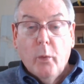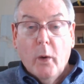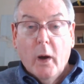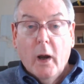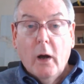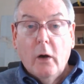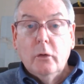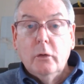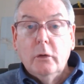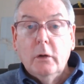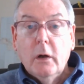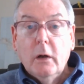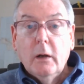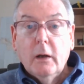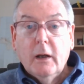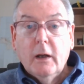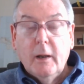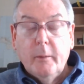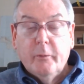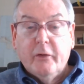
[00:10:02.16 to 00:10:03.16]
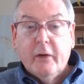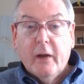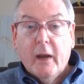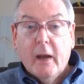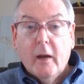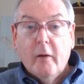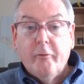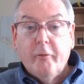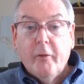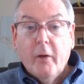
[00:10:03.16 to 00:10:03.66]
well, keep
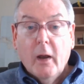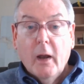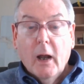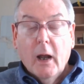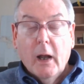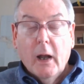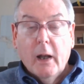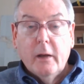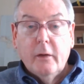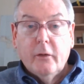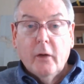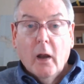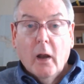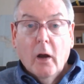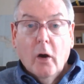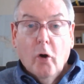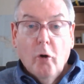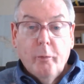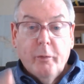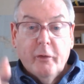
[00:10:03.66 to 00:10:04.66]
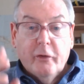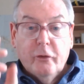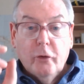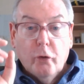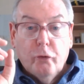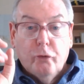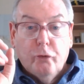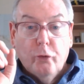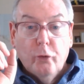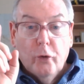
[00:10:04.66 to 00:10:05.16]
safe, and hope it's
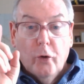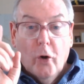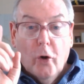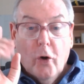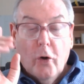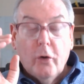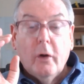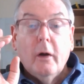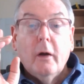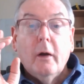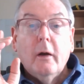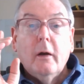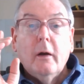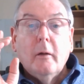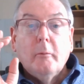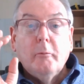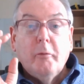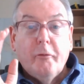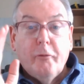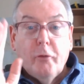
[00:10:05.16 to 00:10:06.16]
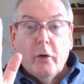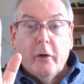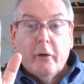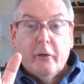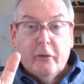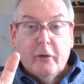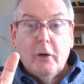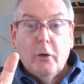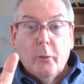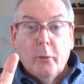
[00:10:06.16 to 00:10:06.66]
not too long before I
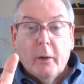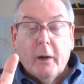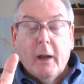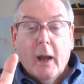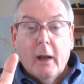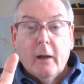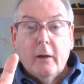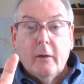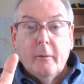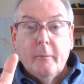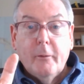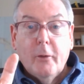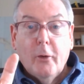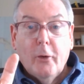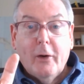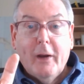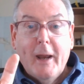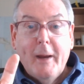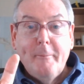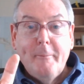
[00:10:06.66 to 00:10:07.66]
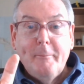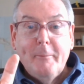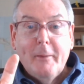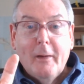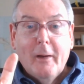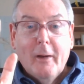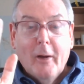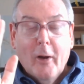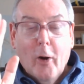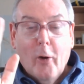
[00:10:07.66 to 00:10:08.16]
see you again. Okay?
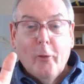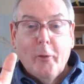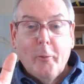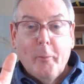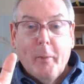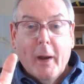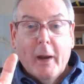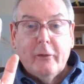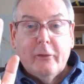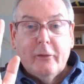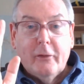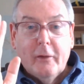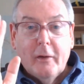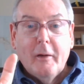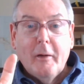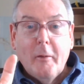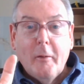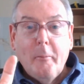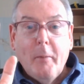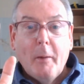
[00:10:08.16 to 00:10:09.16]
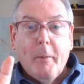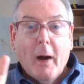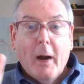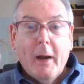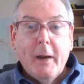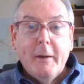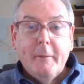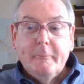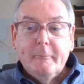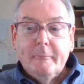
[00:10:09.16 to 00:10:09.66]
All the best.
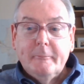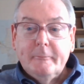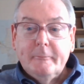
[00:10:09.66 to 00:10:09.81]
Bye-bye.